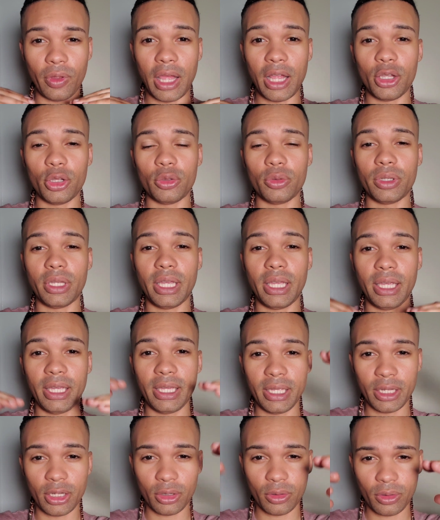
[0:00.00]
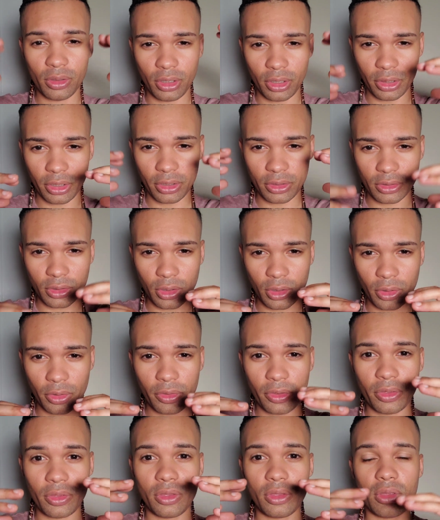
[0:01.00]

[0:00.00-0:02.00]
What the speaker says: valued here on this earth.